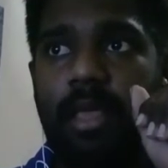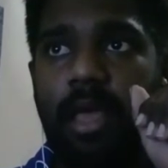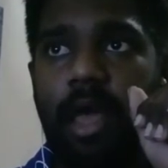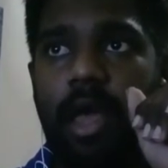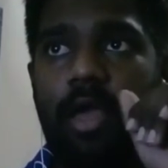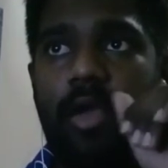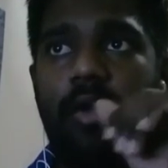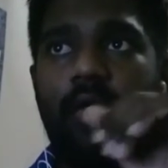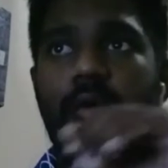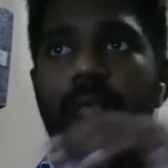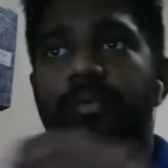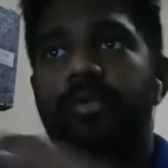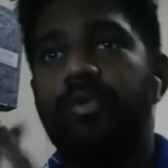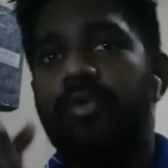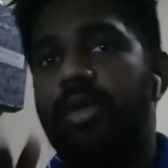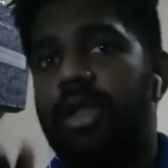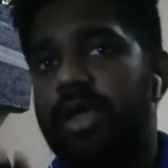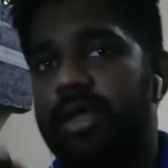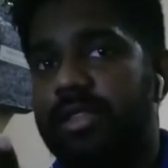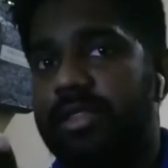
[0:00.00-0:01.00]
I hope you
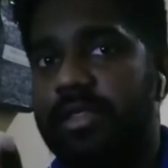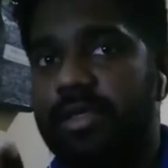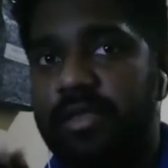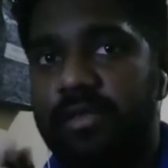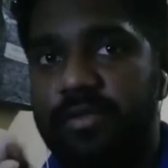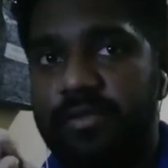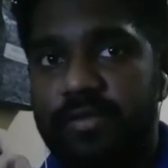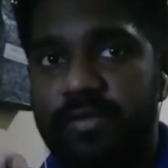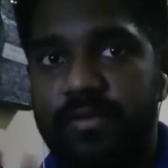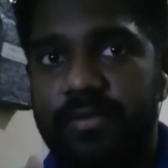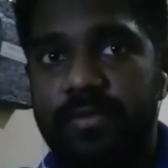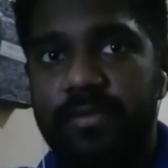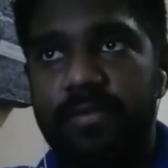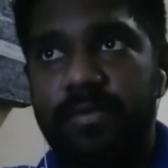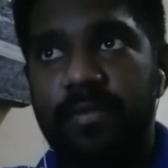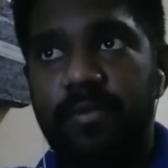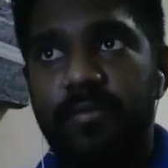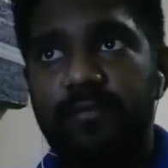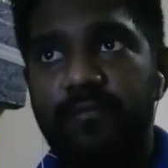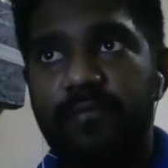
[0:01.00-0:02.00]
like this
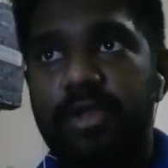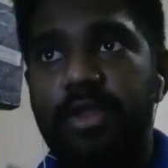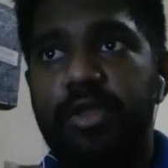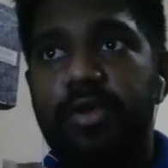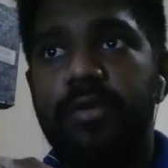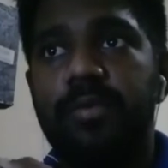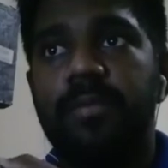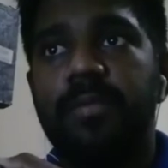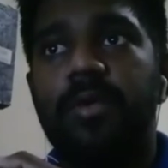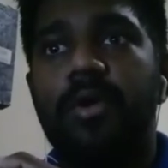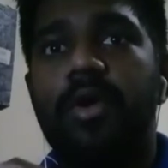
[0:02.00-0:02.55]
video.